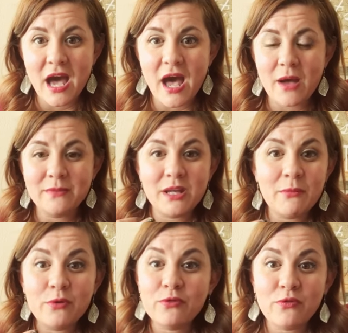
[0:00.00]

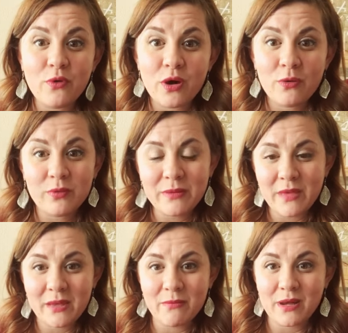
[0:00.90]
4, we
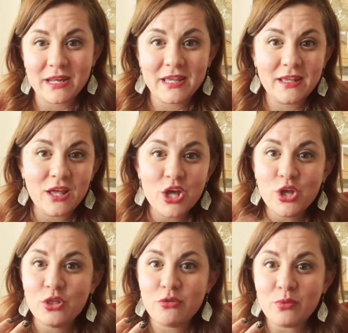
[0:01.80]
make money
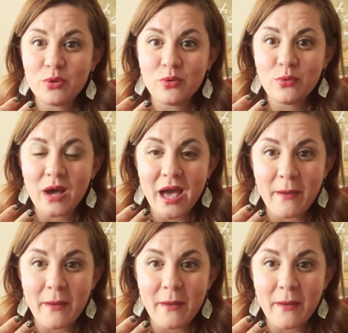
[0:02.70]
through